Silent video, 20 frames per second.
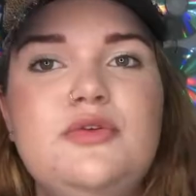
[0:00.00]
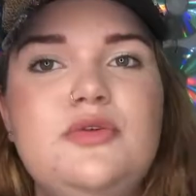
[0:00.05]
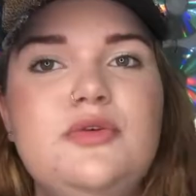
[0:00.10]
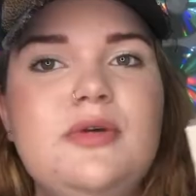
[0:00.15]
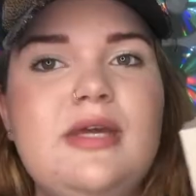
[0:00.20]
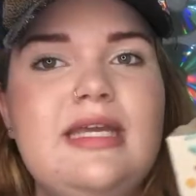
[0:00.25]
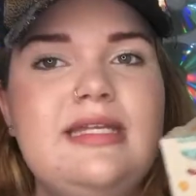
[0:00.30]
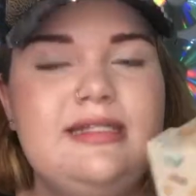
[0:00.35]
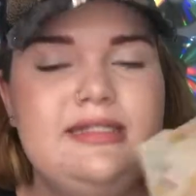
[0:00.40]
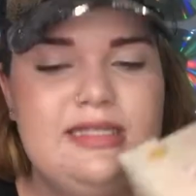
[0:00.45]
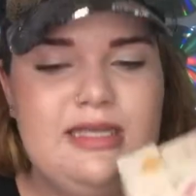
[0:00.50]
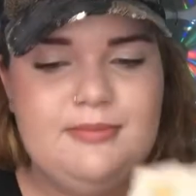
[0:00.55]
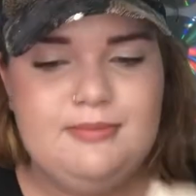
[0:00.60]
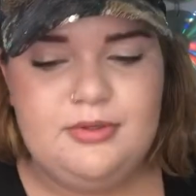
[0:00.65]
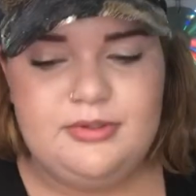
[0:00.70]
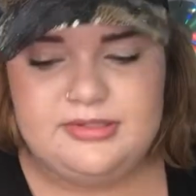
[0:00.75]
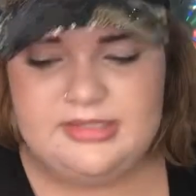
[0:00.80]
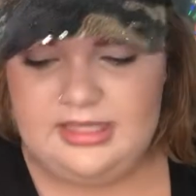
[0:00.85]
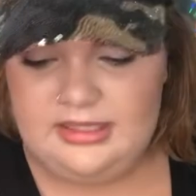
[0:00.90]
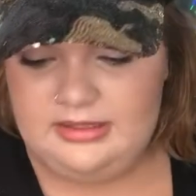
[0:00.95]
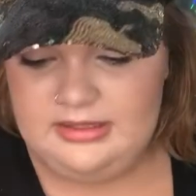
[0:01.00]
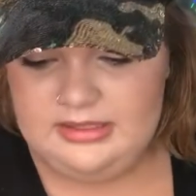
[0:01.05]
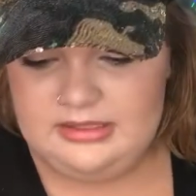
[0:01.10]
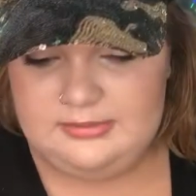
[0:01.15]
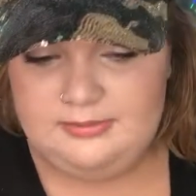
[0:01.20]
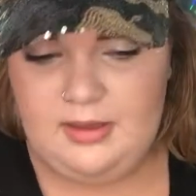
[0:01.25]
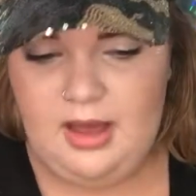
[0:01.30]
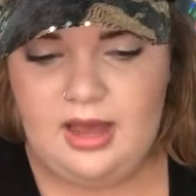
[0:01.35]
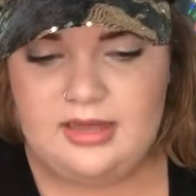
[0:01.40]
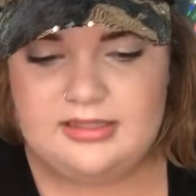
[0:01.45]
do get samples in
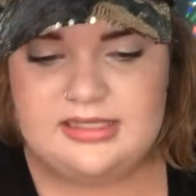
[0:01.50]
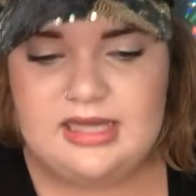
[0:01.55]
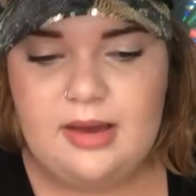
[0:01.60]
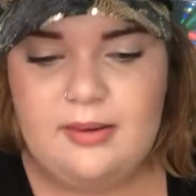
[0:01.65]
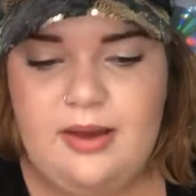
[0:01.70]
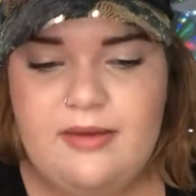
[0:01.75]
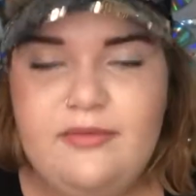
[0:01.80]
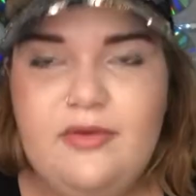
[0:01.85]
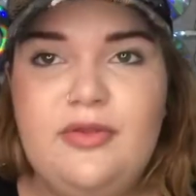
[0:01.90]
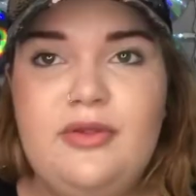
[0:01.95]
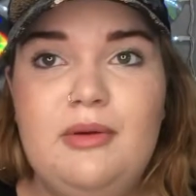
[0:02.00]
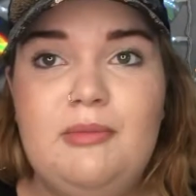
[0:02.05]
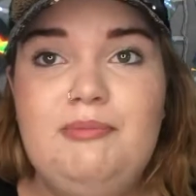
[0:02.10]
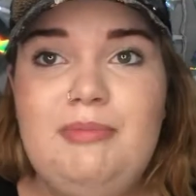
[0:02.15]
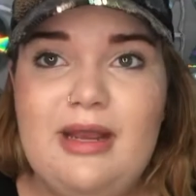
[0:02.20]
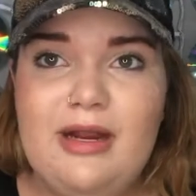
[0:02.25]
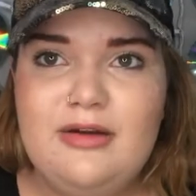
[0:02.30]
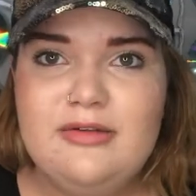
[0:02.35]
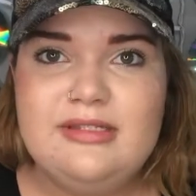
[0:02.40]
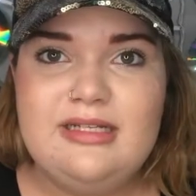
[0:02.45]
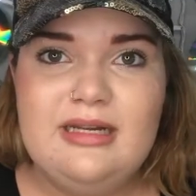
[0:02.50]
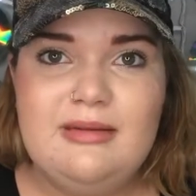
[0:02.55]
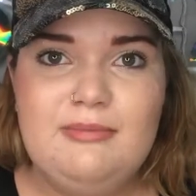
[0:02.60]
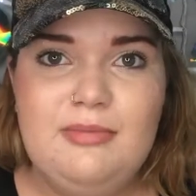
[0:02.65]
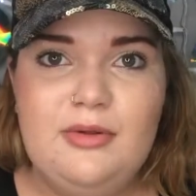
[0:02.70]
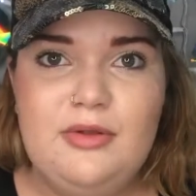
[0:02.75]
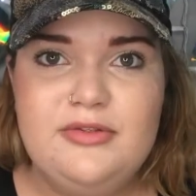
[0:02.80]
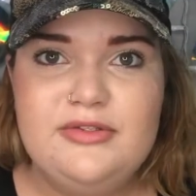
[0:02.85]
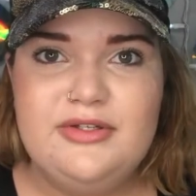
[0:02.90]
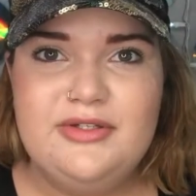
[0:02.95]
this box. However, they're bigger
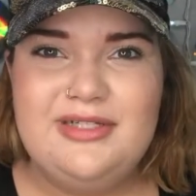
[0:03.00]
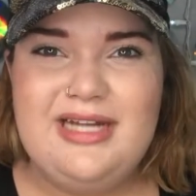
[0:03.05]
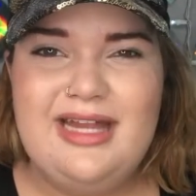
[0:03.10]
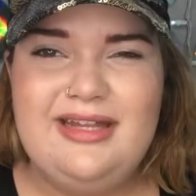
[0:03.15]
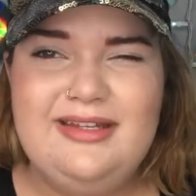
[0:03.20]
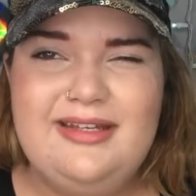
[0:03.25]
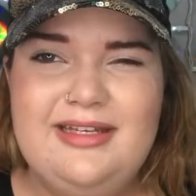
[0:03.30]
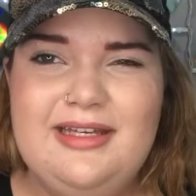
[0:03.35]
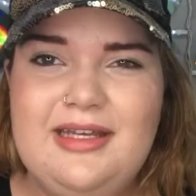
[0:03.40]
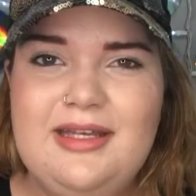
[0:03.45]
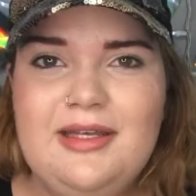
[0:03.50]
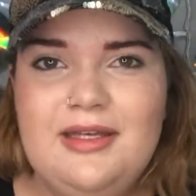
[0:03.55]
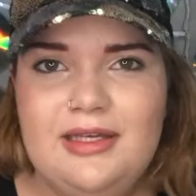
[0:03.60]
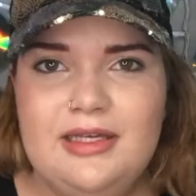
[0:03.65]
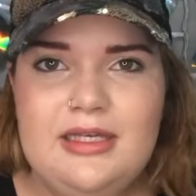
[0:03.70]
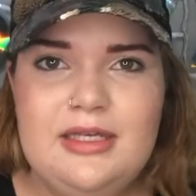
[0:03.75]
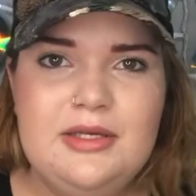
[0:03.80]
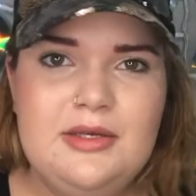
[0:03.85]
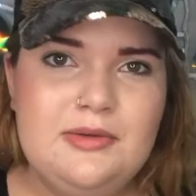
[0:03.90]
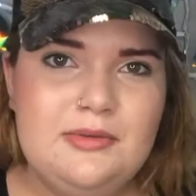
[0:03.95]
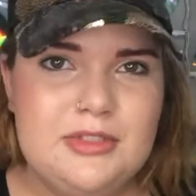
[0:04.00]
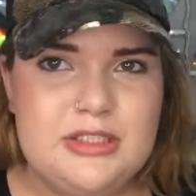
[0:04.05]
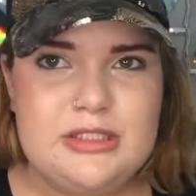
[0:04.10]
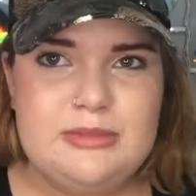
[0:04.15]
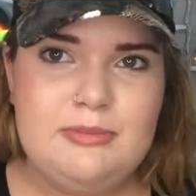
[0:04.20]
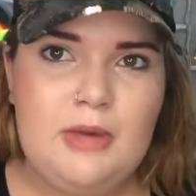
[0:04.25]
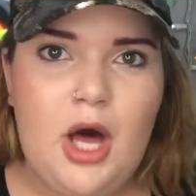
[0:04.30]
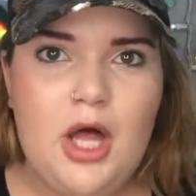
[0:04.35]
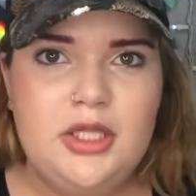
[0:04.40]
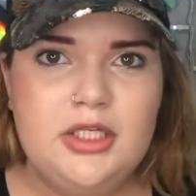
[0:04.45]
samples. They're not like
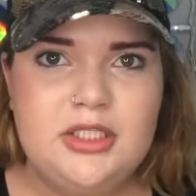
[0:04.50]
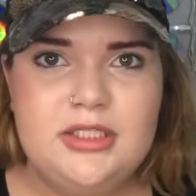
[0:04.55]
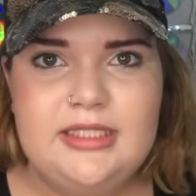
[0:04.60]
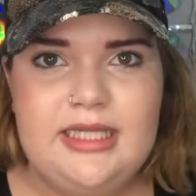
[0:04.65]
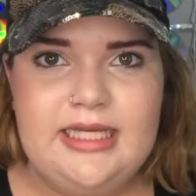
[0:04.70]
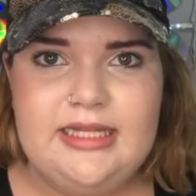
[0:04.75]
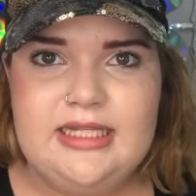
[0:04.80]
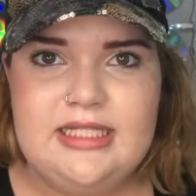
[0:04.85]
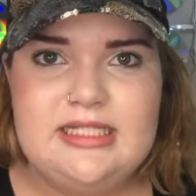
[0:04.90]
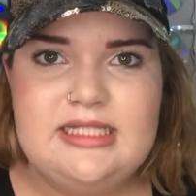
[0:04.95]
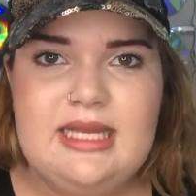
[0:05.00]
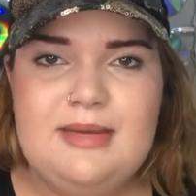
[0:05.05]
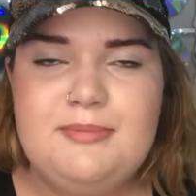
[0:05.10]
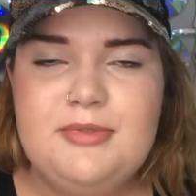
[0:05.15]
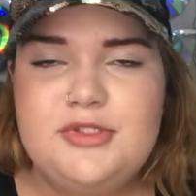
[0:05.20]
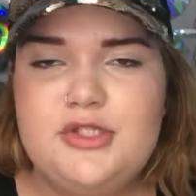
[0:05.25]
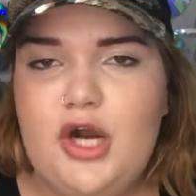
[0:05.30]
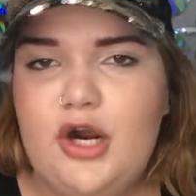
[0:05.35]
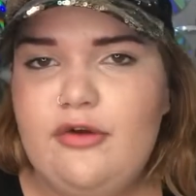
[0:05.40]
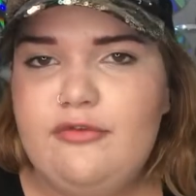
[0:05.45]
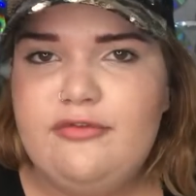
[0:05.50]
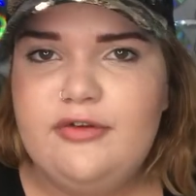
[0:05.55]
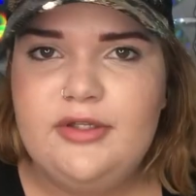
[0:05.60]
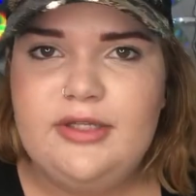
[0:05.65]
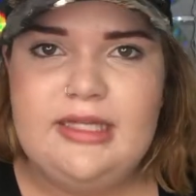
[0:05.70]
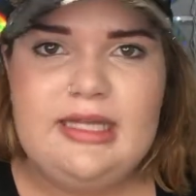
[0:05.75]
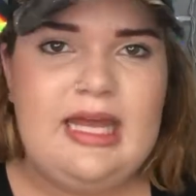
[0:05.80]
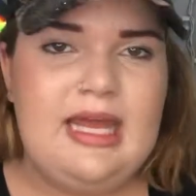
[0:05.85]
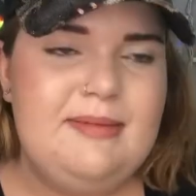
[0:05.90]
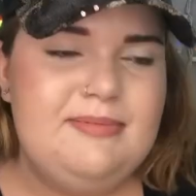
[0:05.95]
smaller like the samples are for
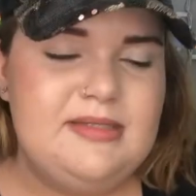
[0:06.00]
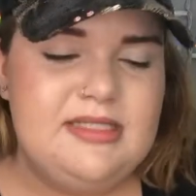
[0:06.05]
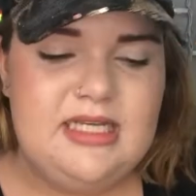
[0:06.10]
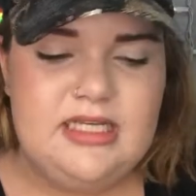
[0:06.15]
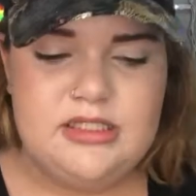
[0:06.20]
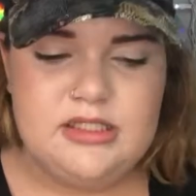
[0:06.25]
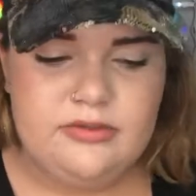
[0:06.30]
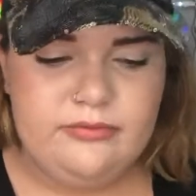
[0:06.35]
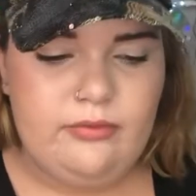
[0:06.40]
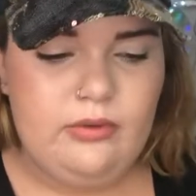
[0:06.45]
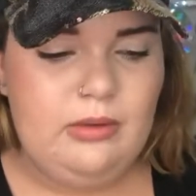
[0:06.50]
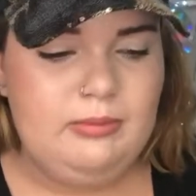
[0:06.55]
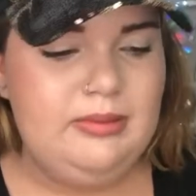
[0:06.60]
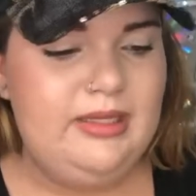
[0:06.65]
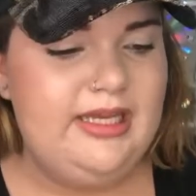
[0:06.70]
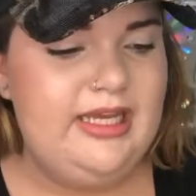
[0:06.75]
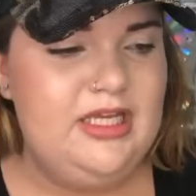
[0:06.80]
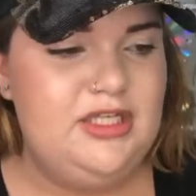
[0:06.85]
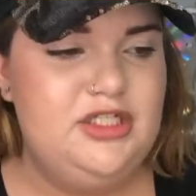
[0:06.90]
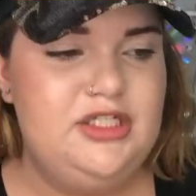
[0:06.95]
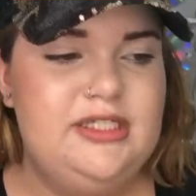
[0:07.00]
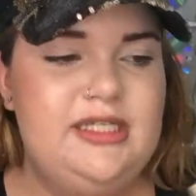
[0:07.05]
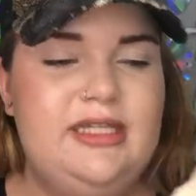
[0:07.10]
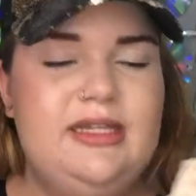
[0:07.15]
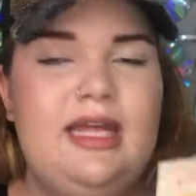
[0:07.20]
like Ipsy and Sephora Play and just like